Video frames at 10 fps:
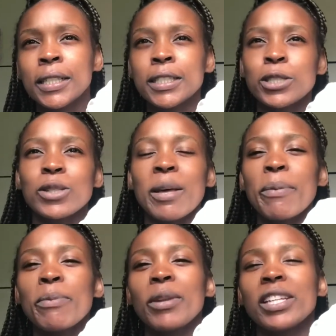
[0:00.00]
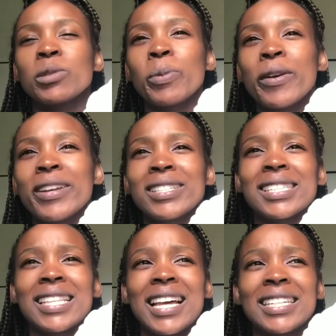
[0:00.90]
So some people experience
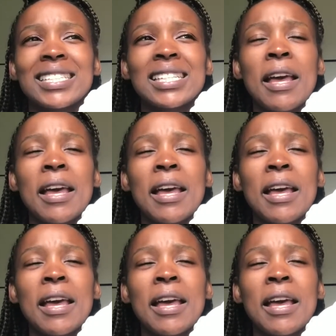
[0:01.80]
that,